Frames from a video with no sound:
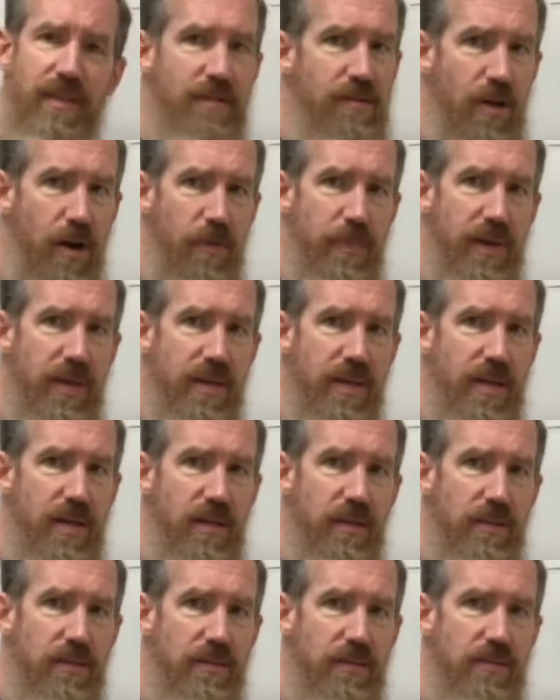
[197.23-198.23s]
No big
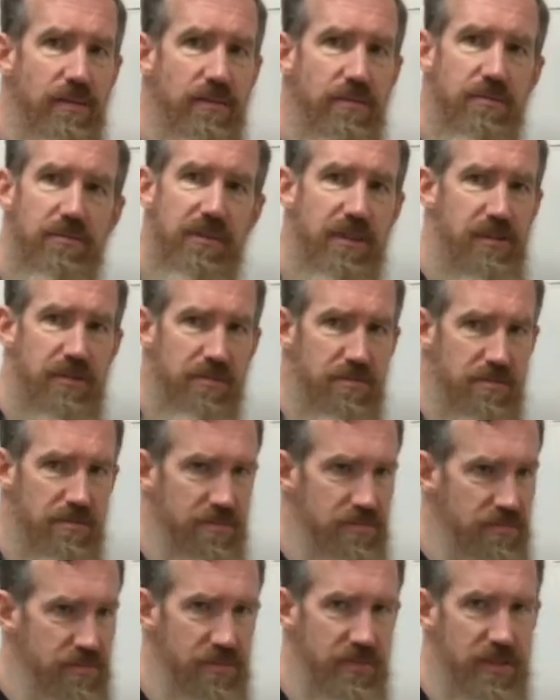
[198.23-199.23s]
deal. Just,
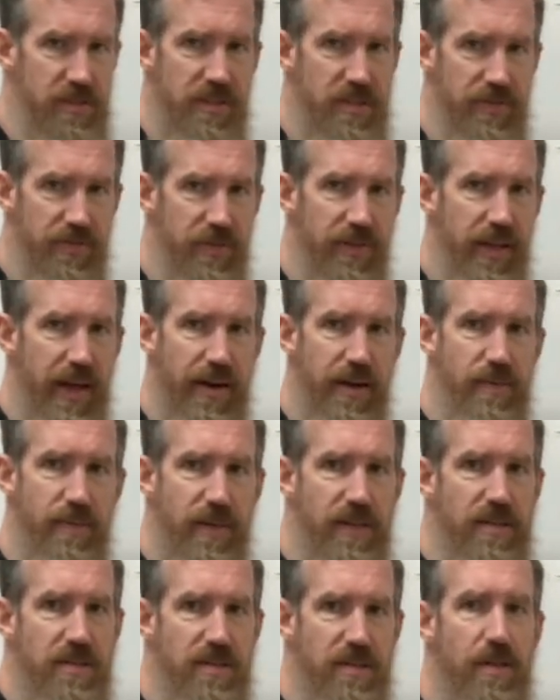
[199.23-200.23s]
it's a different letter, but
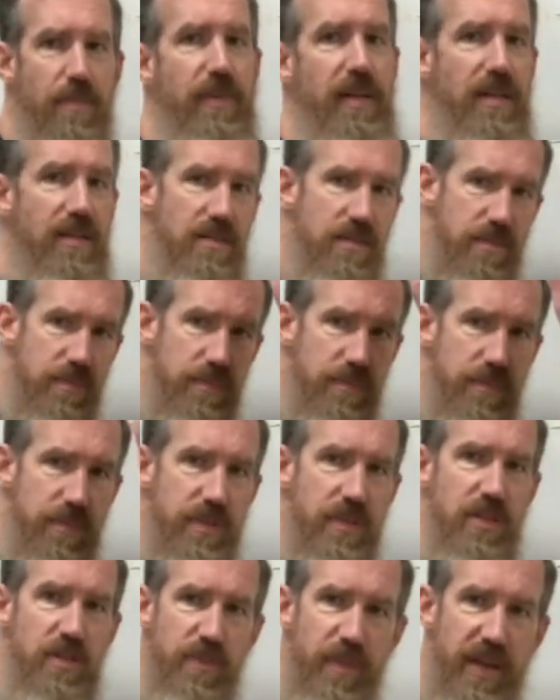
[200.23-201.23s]
it still means
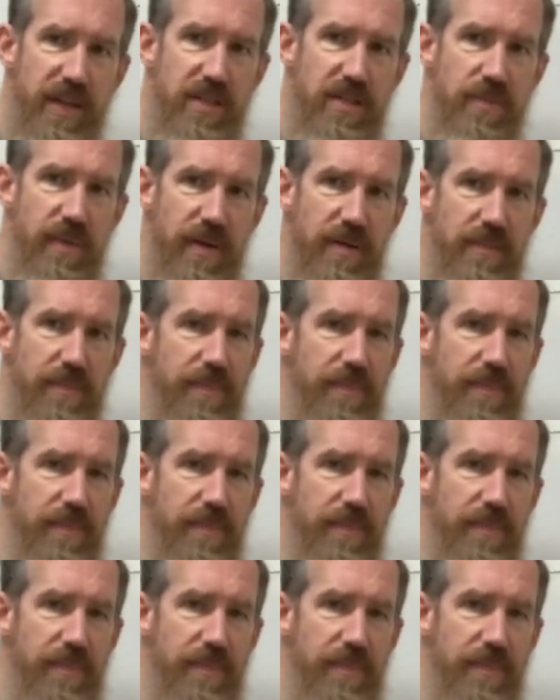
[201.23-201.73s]
displacement.